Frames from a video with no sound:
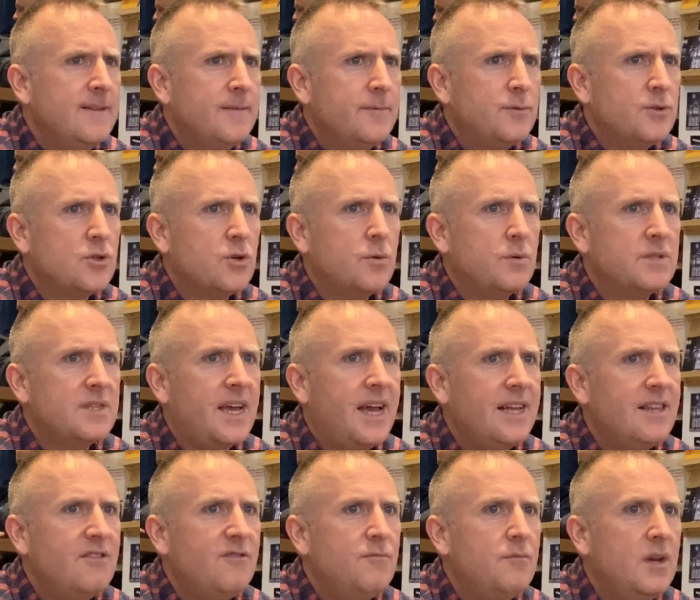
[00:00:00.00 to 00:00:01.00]
was always
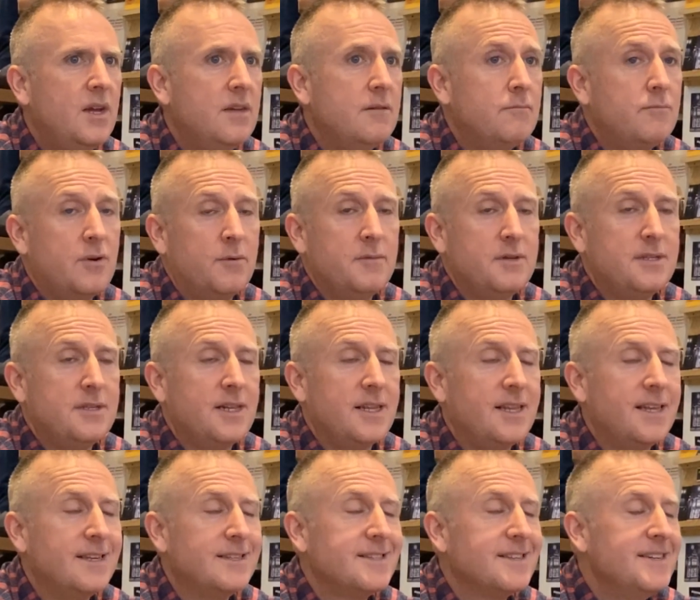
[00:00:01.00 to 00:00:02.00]
ahead of me and probably still
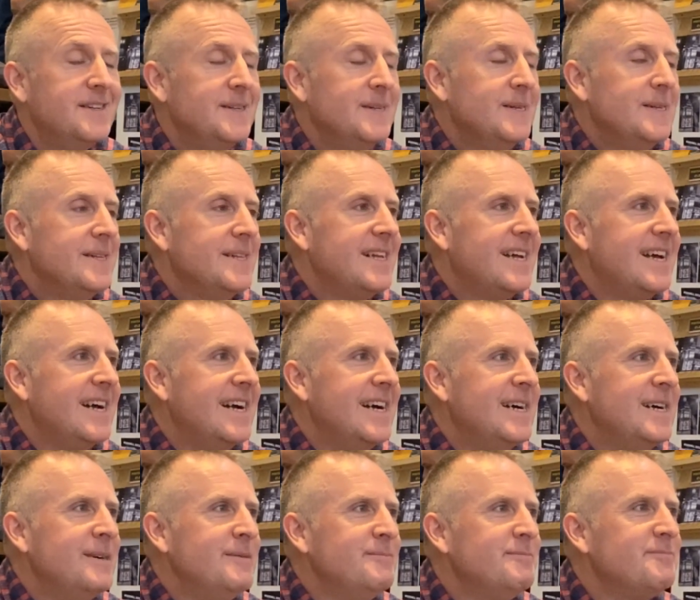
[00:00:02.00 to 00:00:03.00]
is.
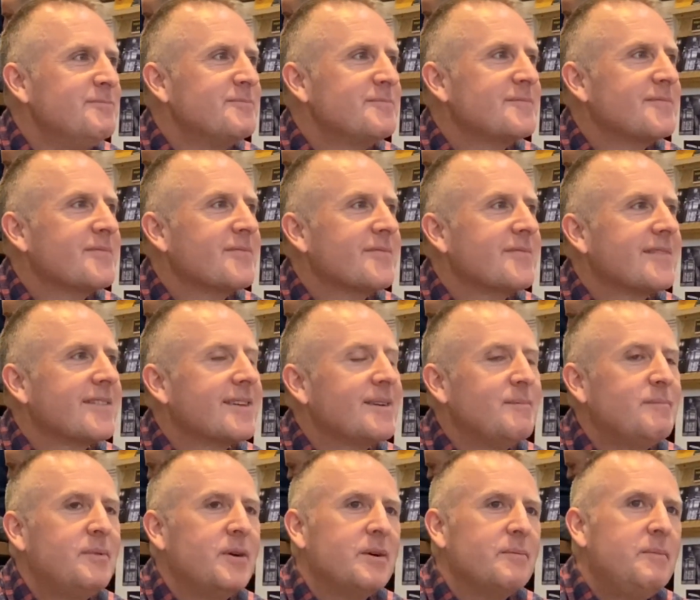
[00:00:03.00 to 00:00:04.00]

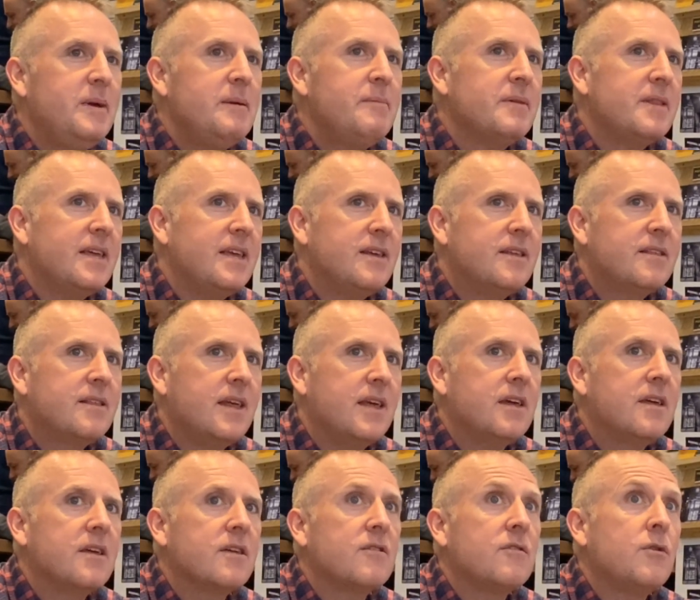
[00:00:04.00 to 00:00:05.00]
But people that you
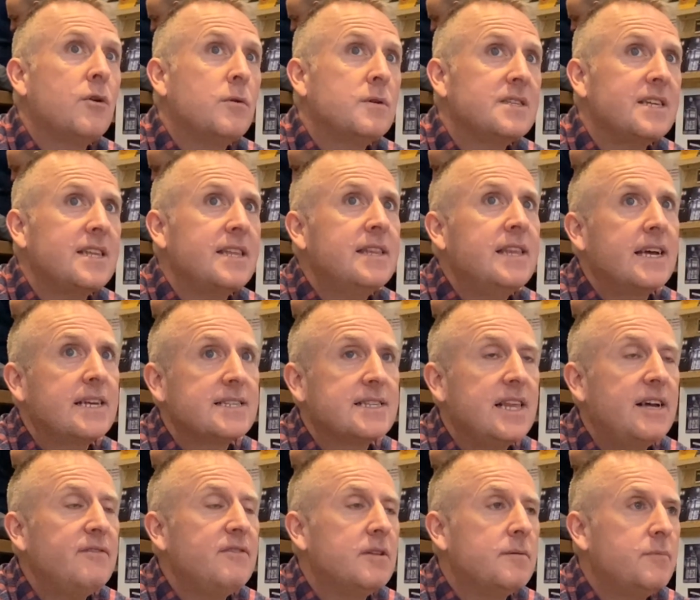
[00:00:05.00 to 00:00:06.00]
think are always at the next
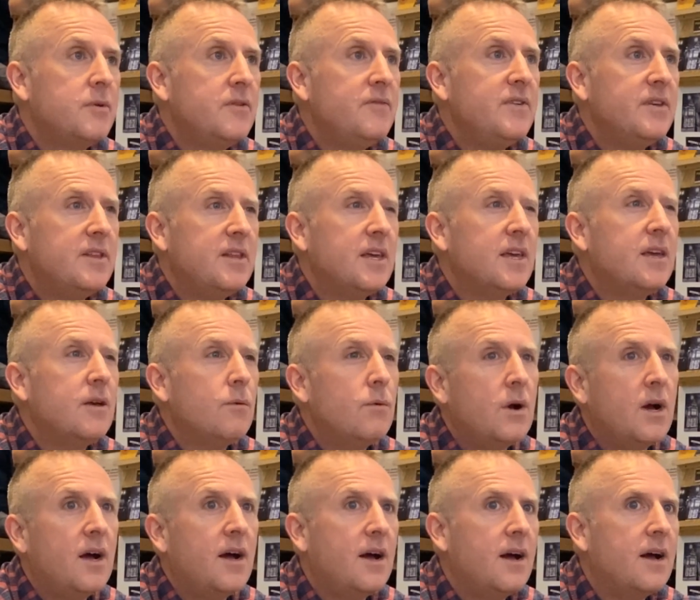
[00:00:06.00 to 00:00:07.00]
level above you, thinking,
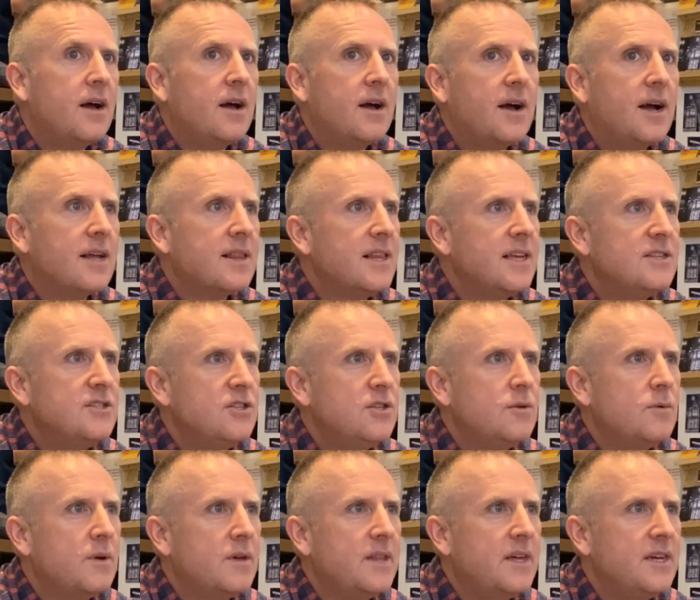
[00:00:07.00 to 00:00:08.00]
wow, I'd like to
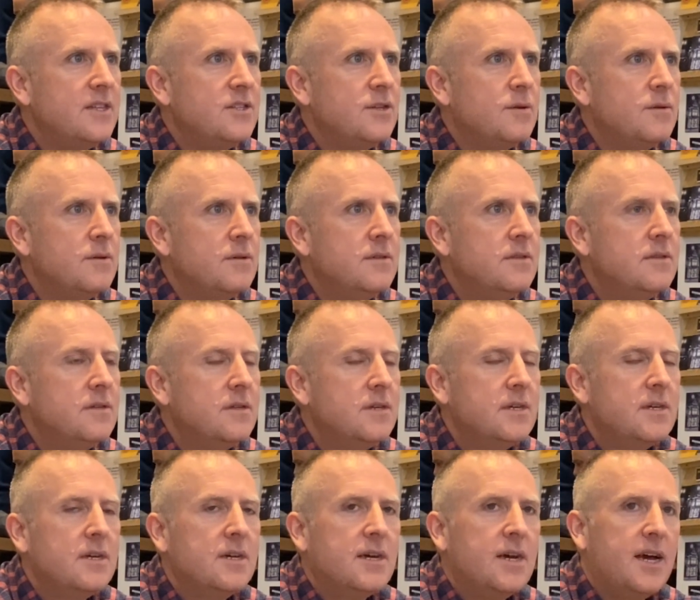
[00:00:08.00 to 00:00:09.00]
do what they're doing.
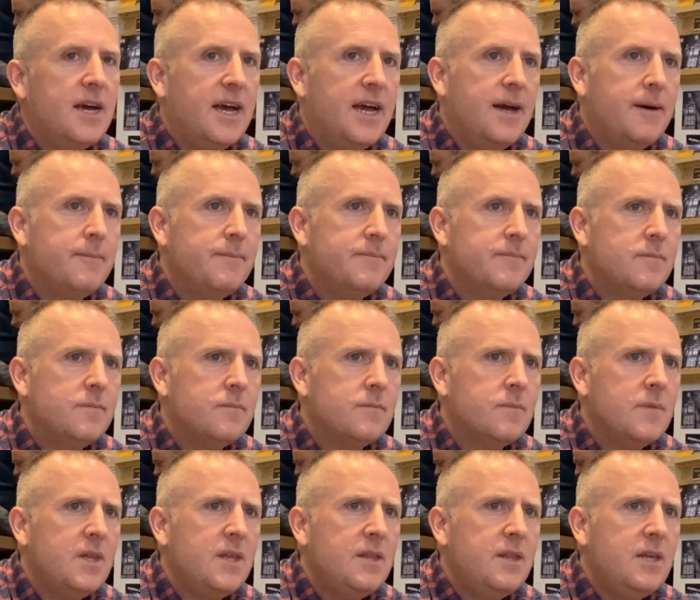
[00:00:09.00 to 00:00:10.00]
And
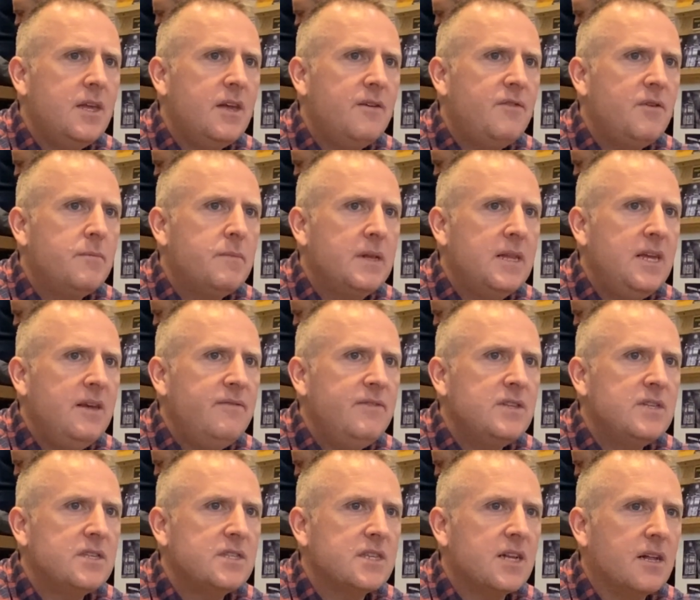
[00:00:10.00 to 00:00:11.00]
I think if you believe in
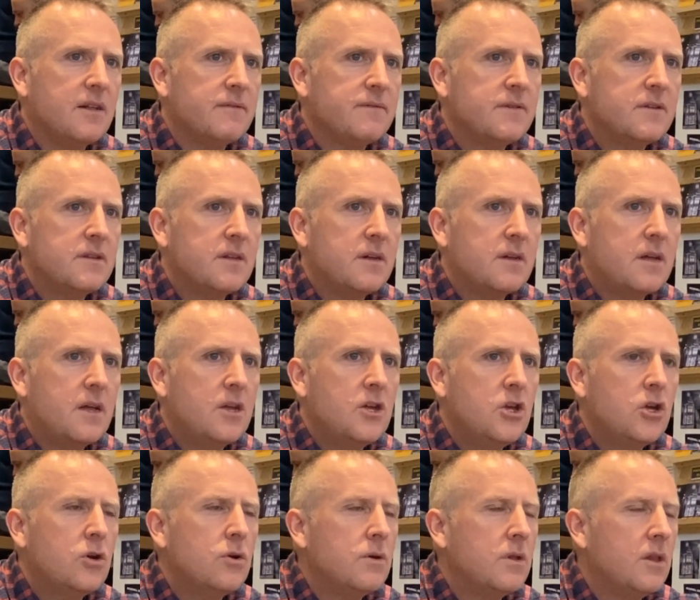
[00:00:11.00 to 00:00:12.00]
yourself, it
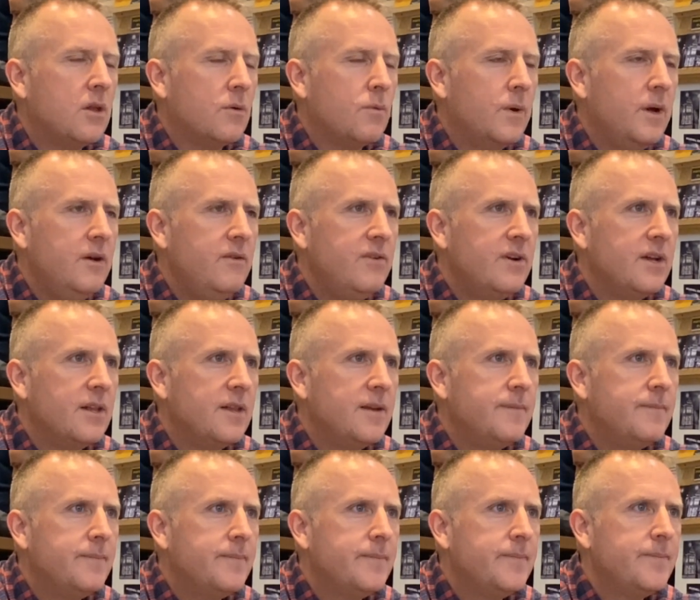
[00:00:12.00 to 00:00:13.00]
can go a long way, really.
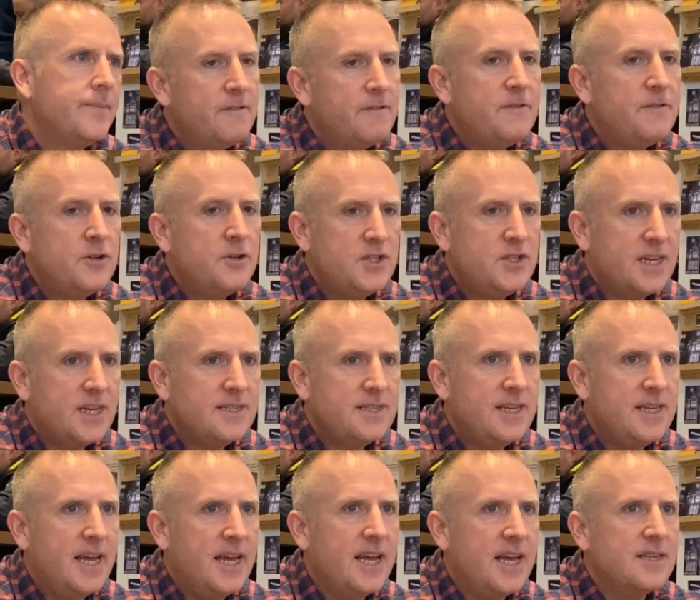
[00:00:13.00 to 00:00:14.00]
First thing I'd
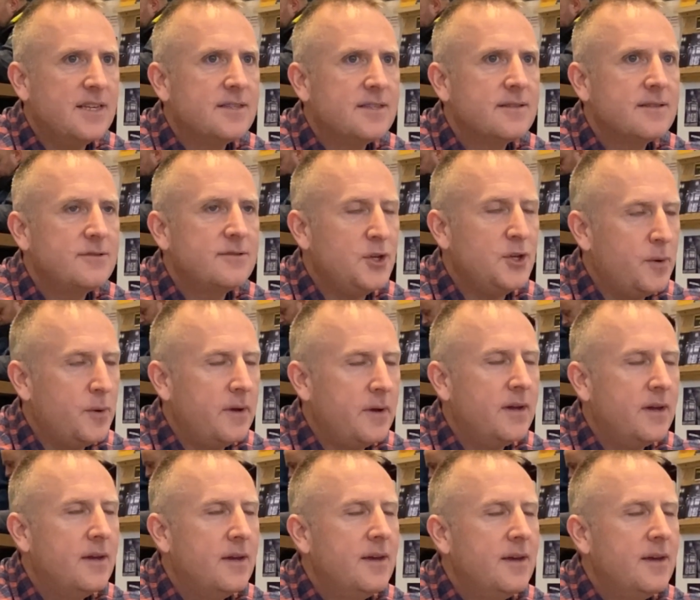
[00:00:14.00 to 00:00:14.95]
say is do it.